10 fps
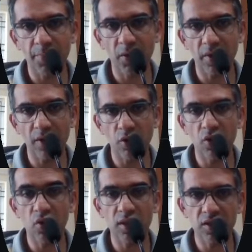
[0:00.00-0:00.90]
Okay, I
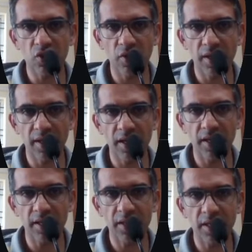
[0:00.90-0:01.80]
wanted to ask a query
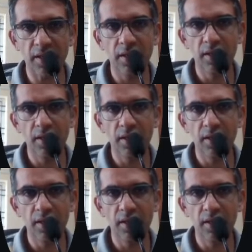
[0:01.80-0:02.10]
regarding that.